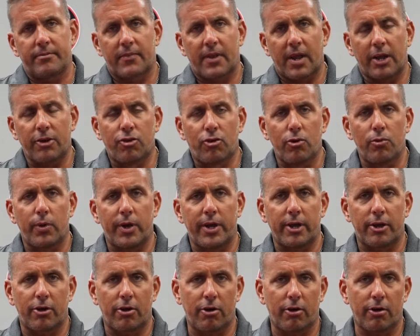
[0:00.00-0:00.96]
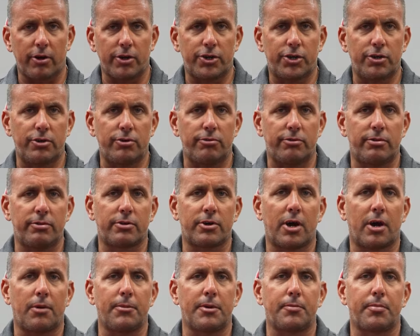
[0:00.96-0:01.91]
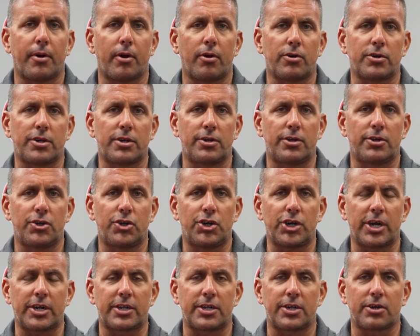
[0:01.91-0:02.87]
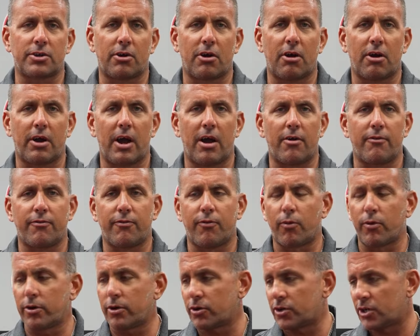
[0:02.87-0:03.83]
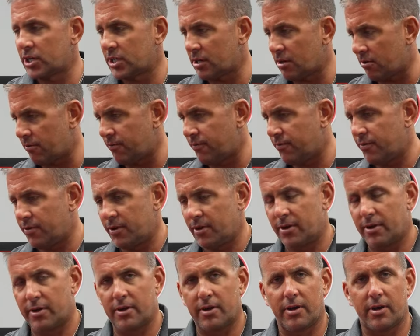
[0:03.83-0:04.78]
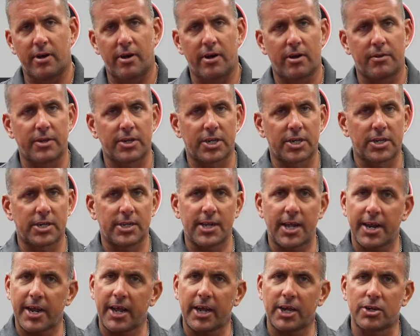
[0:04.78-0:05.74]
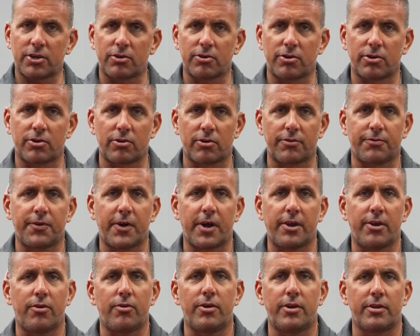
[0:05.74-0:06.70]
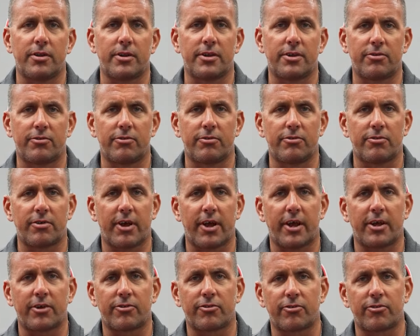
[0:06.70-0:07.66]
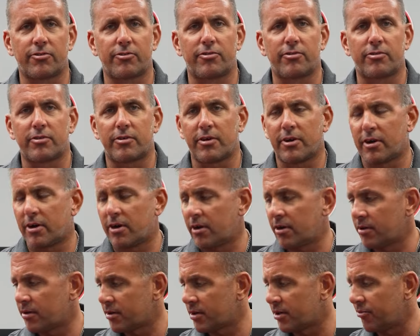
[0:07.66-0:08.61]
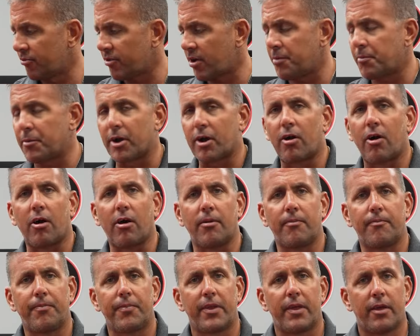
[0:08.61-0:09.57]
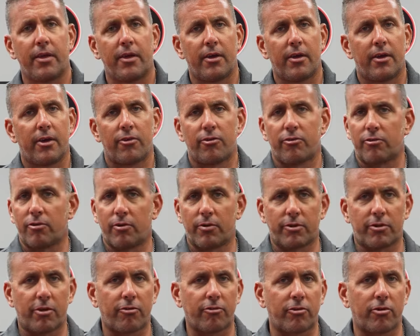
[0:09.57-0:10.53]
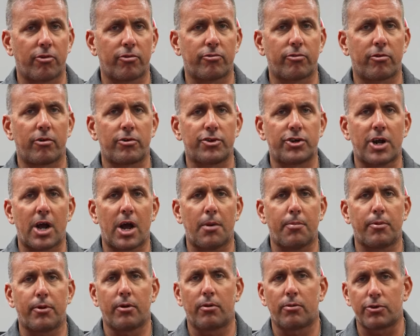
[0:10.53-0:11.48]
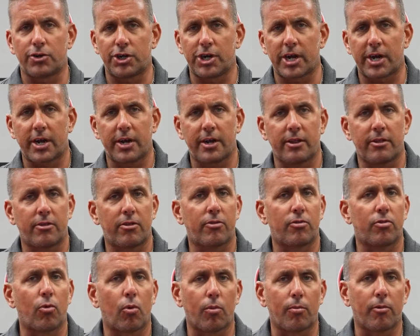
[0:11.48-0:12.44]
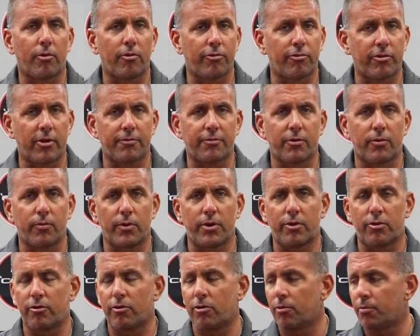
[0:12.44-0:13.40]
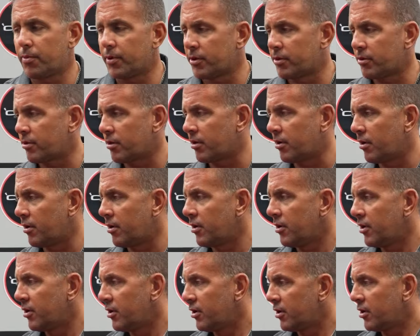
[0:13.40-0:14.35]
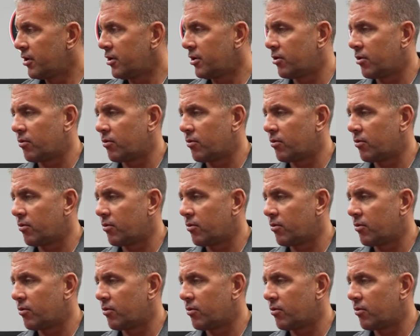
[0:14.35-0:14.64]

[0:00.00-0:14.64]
I do encourage you to come in person to check this car out for yourself. Uh, this is not a Hankster certified unit. This is a Hankster's uh, consignment car. So it doesn't go through our shop. We don't check any of the normal stuff that we do, but uh, you